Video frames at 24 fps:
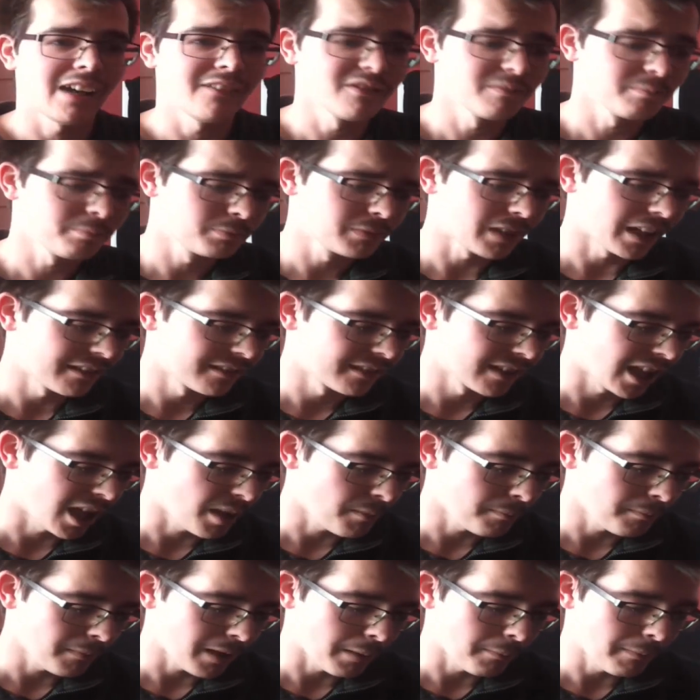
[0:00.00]
I haven't done
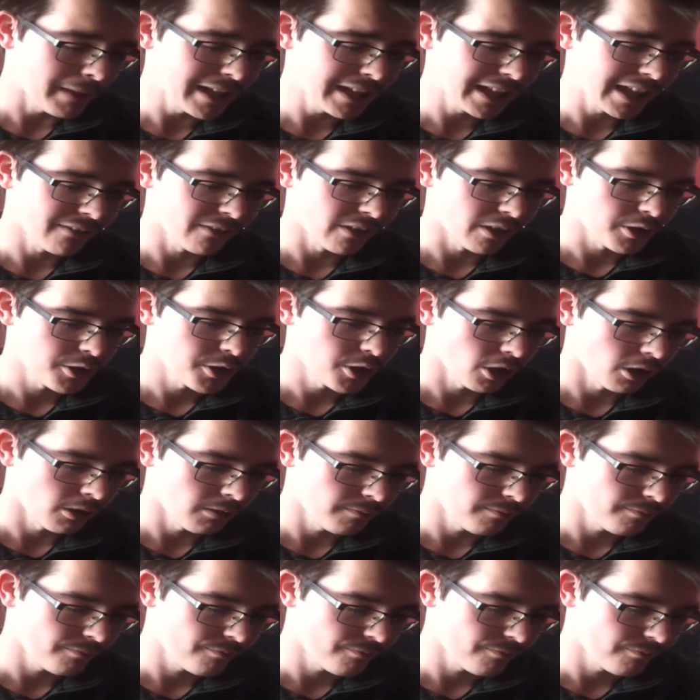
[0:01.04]
that. I might give it a
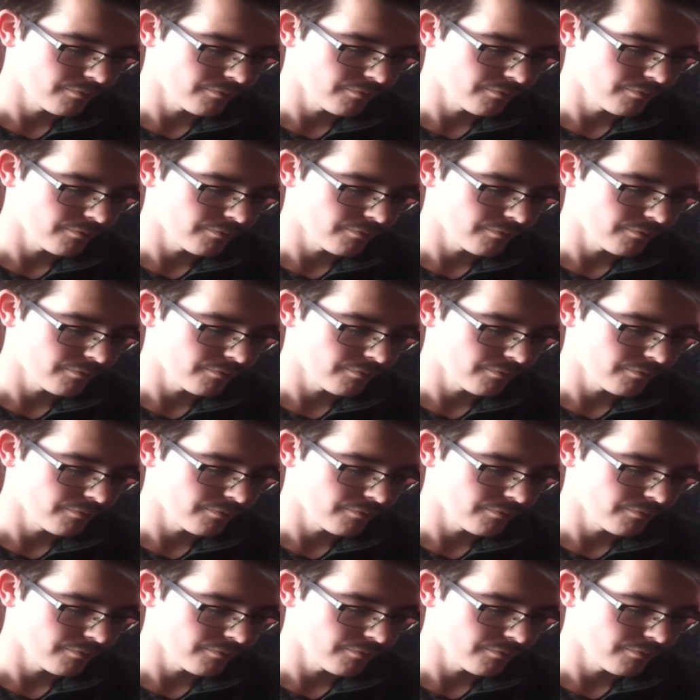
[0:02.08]
shot,